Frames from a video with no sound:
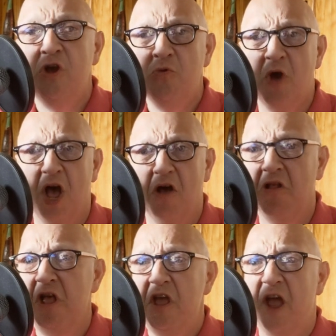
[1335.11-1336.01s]
well,
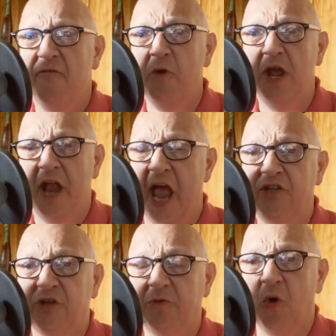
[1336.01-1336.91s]
if we had had
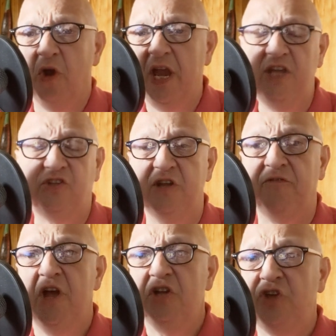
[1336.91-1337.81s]
some cohesive
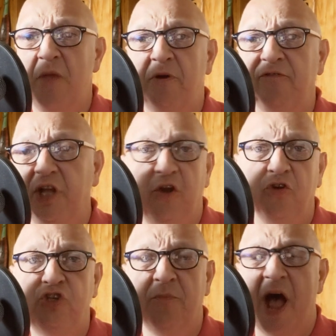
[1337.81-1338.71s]
type of
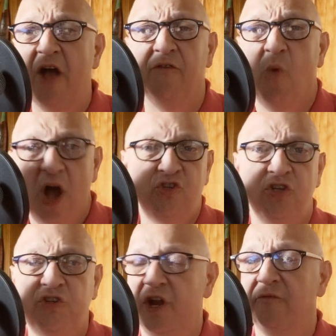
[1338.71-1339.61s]
leadership out of
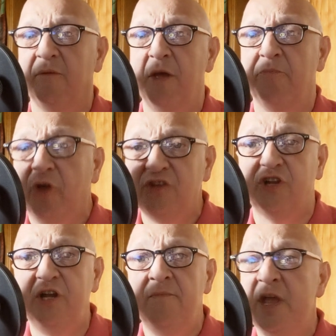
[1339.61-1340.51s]
Washington and from the
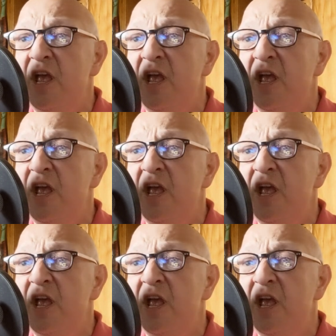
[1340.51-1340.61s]
president,